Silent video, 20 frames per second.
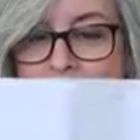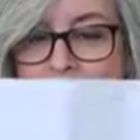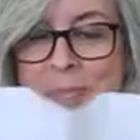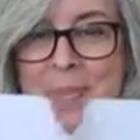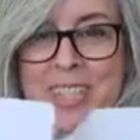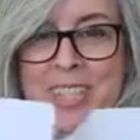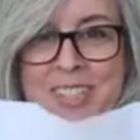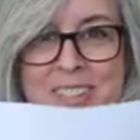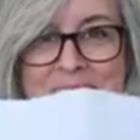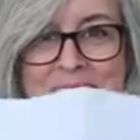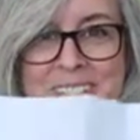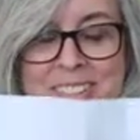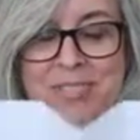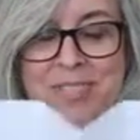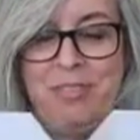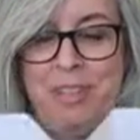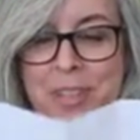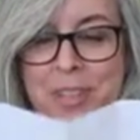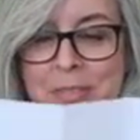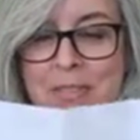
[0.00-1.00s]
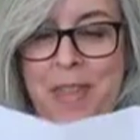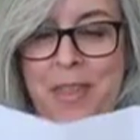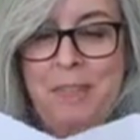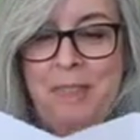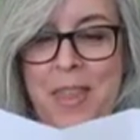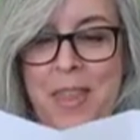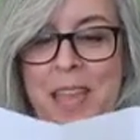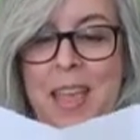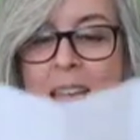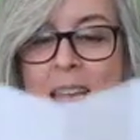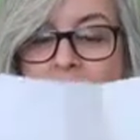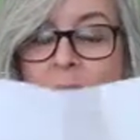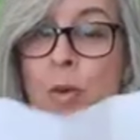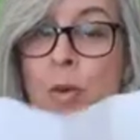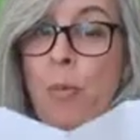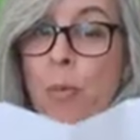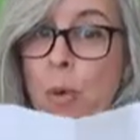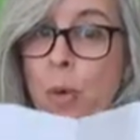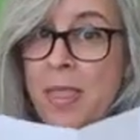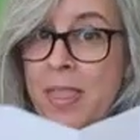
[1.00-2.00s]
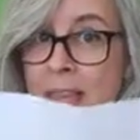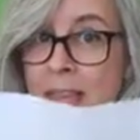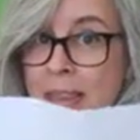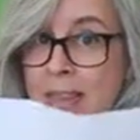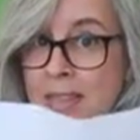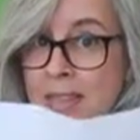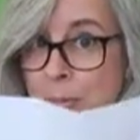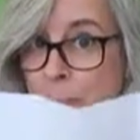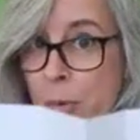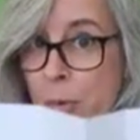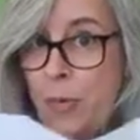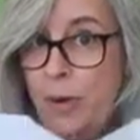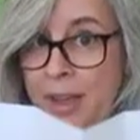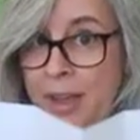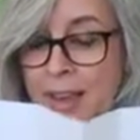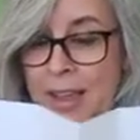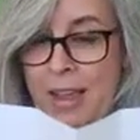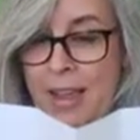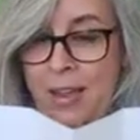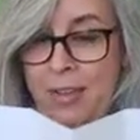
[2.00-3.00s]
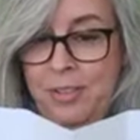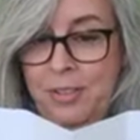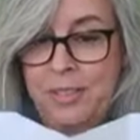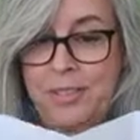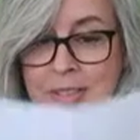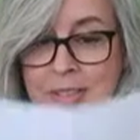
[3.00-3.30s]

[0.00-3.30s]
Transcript: so make sure that's really fun. When that is pointing out,